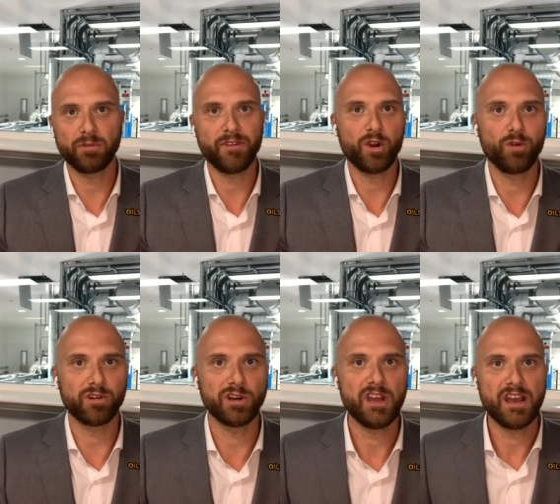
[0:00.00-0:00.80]
We've got
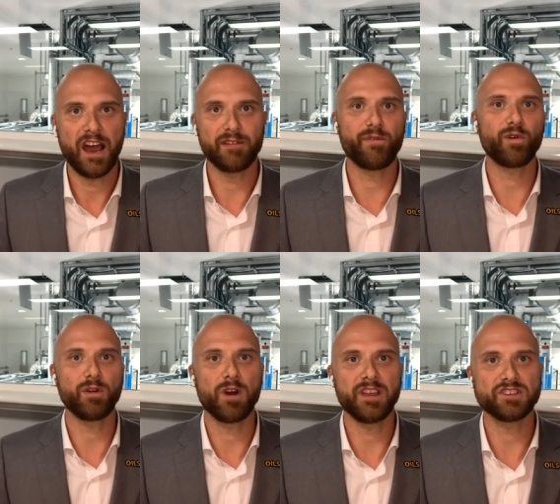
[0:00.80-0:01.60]
over uh,
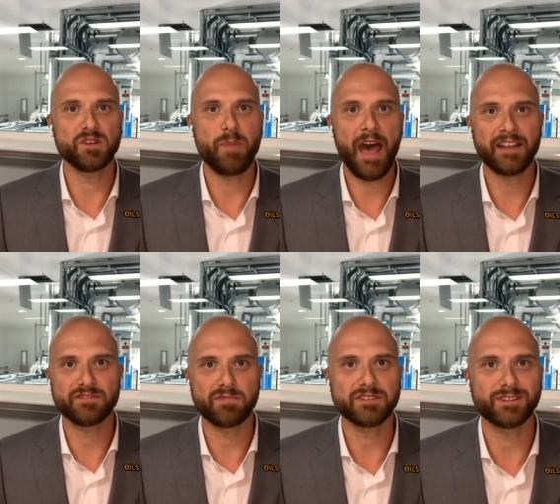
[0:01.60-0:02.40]
41 issued
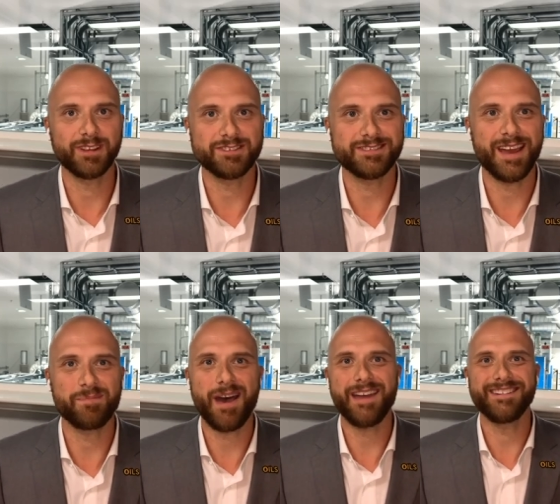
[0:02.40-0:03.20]
patents recently, just had a
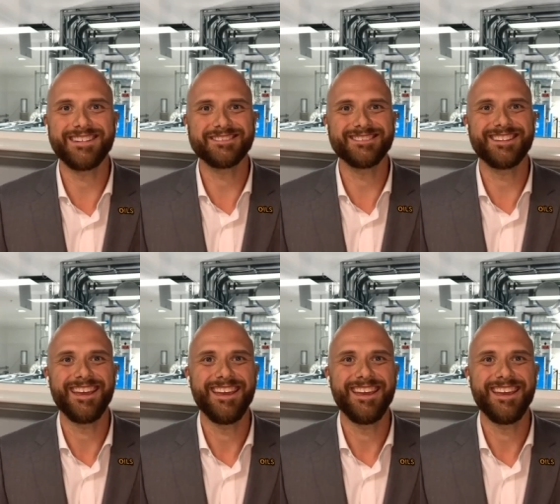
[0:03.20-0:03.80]
patent issued,